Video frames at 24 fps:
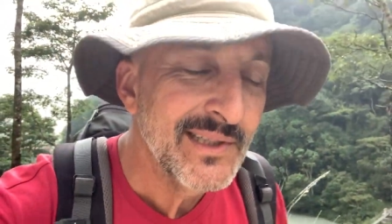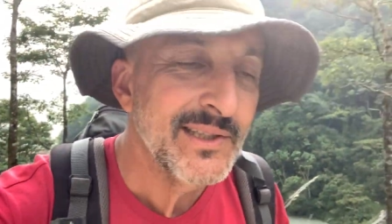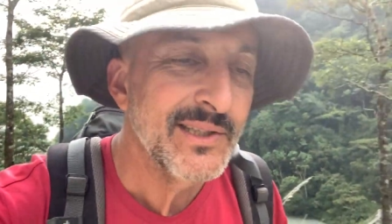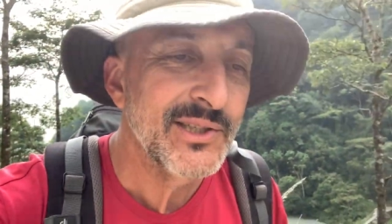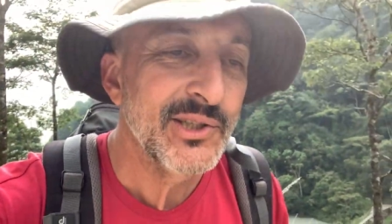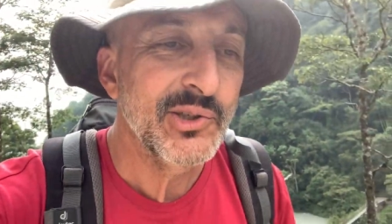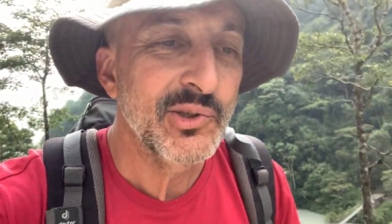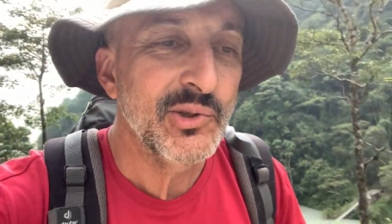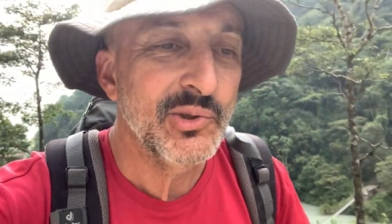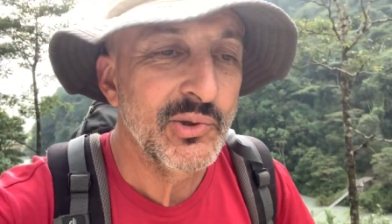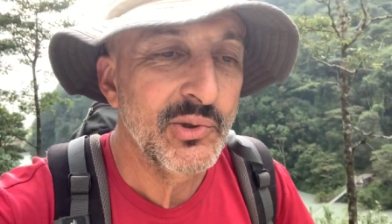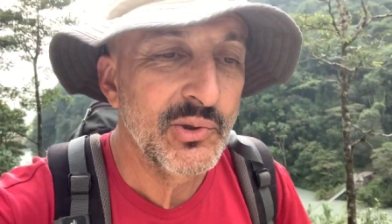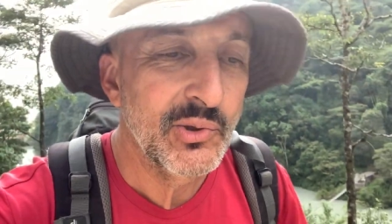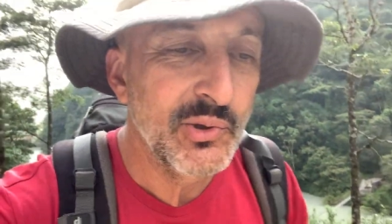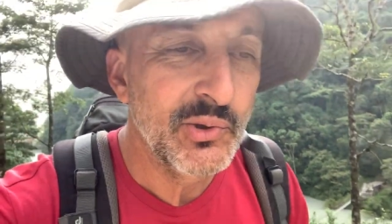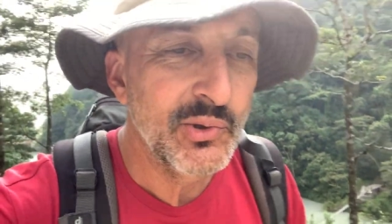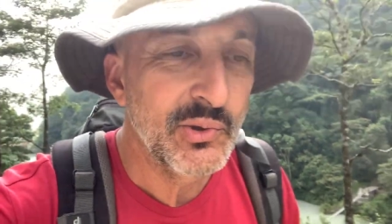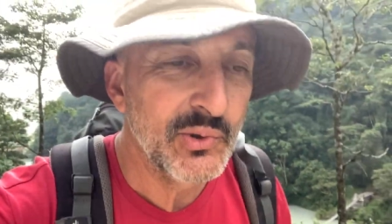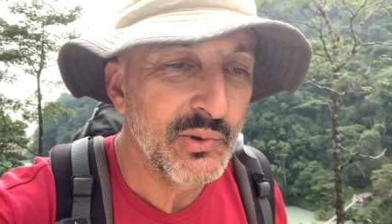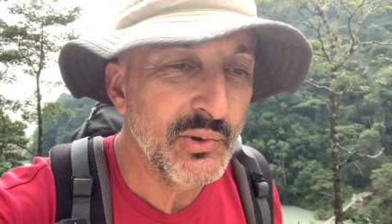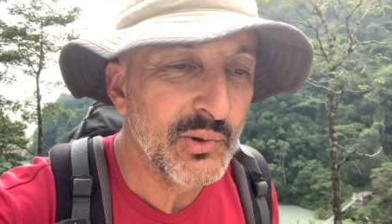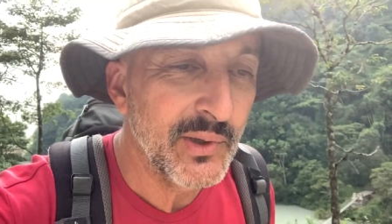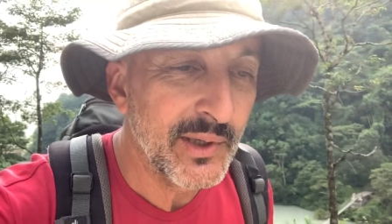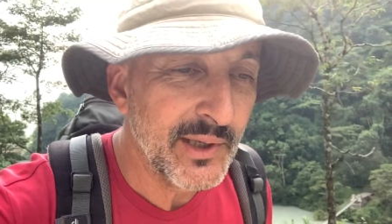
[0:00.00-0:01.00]

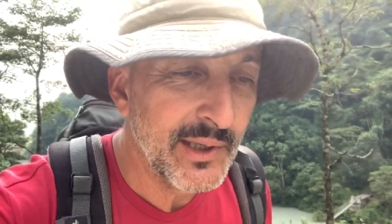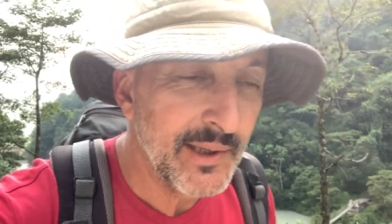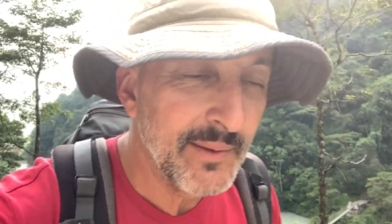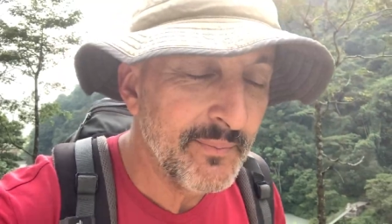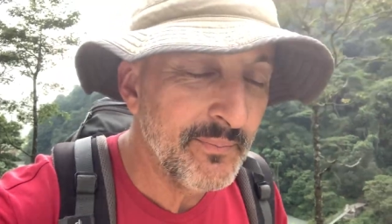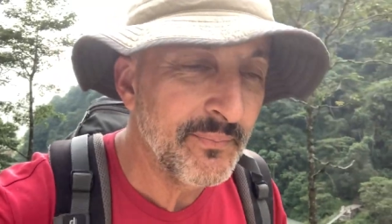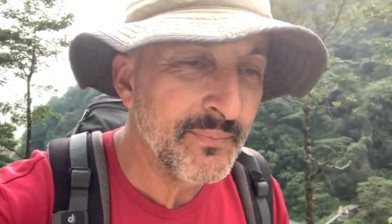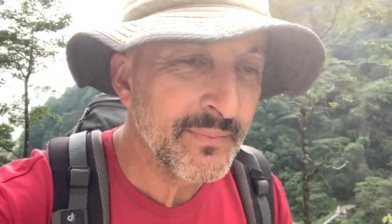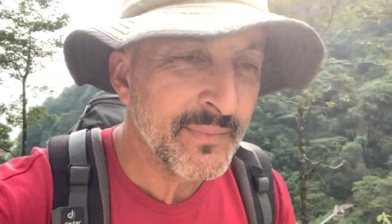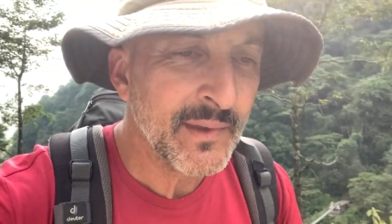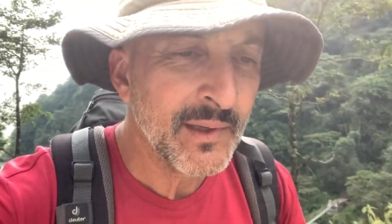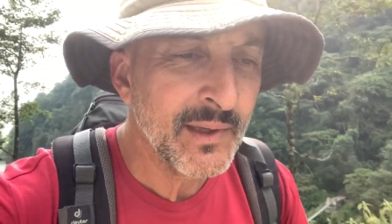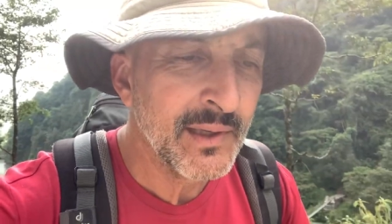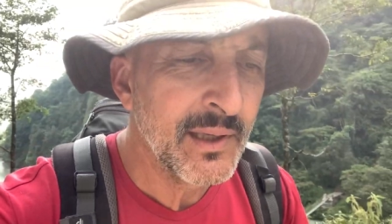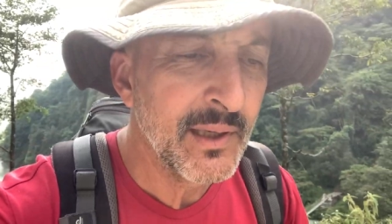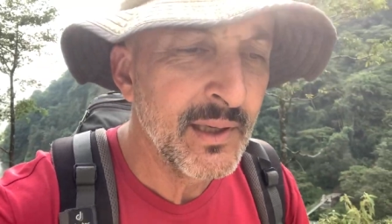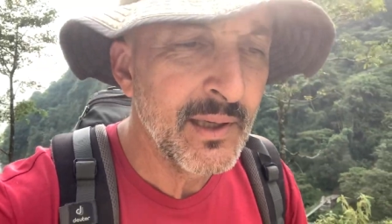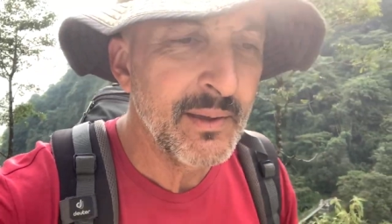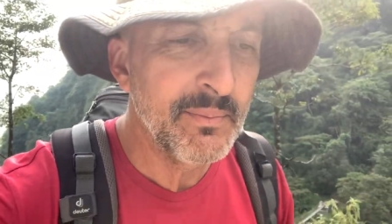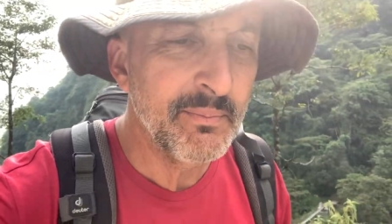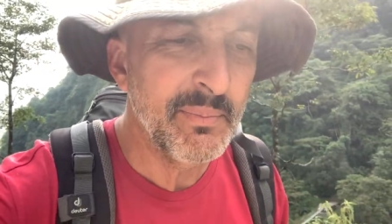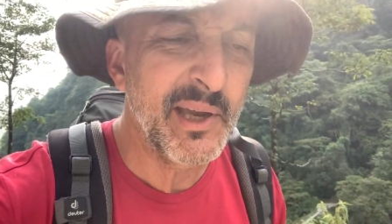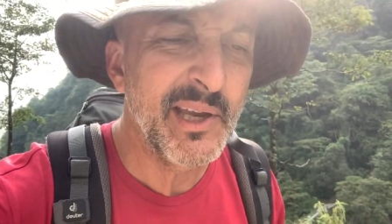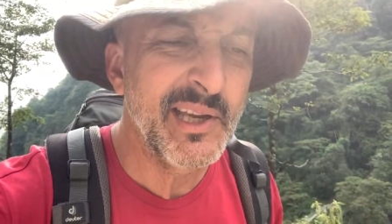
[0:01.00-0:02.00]
to um,
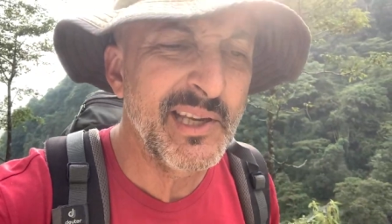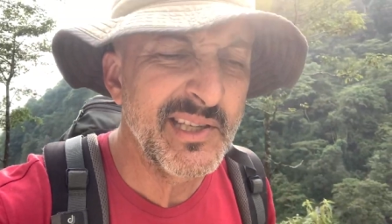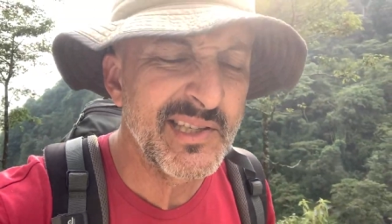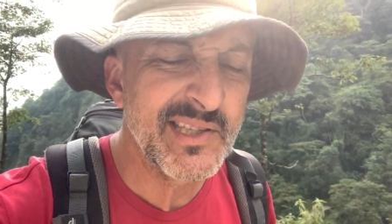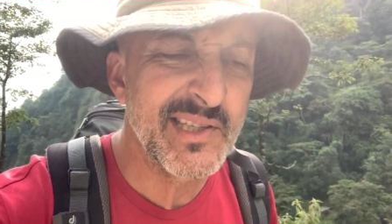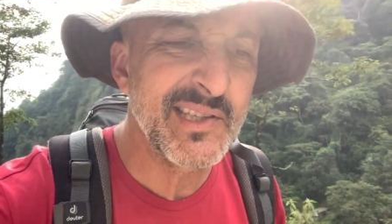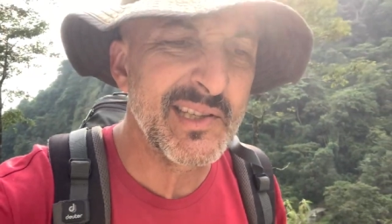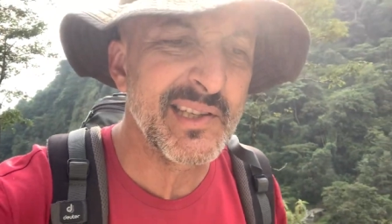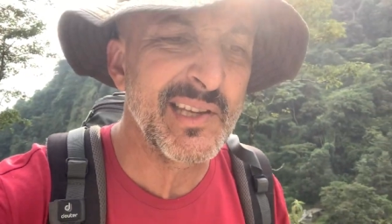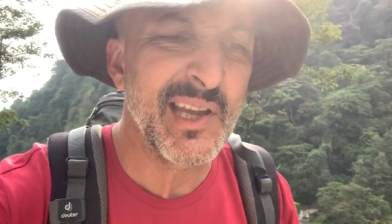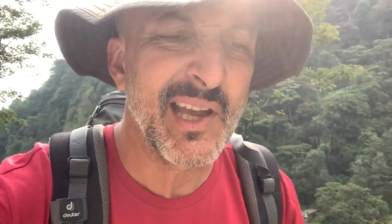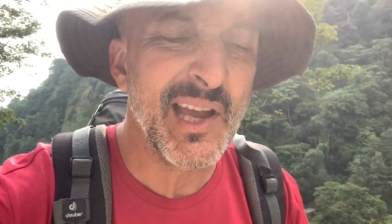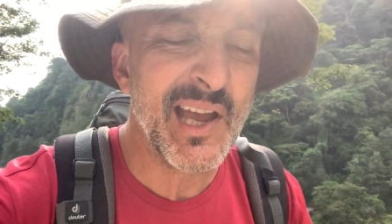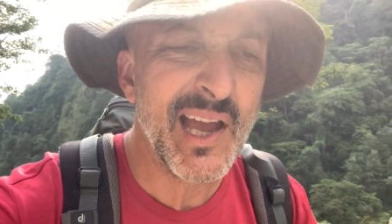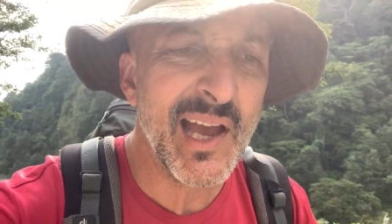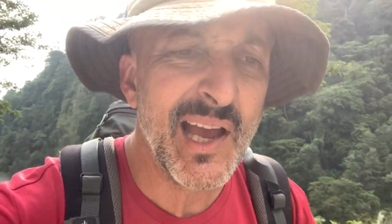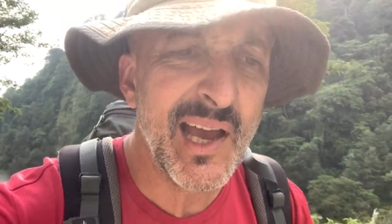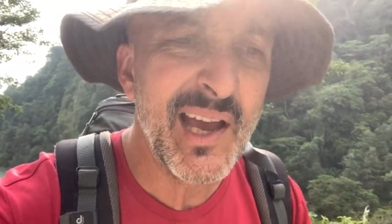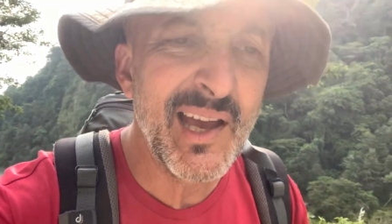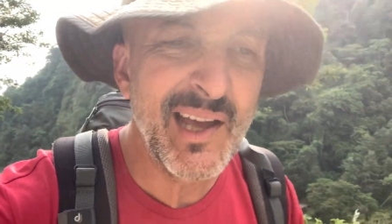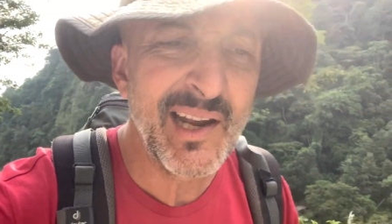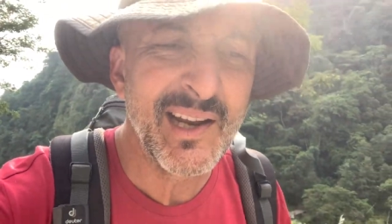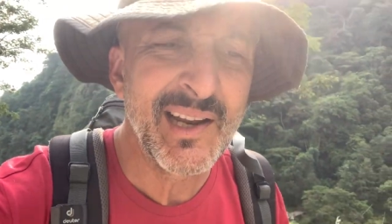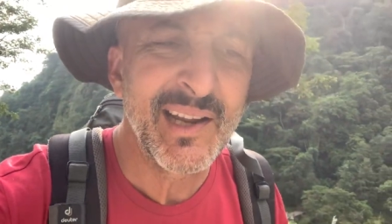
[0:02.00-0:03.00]

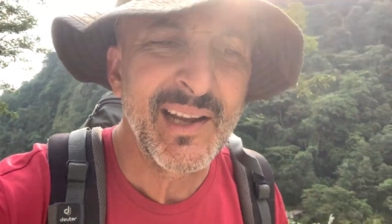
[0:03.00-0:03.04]
Behishar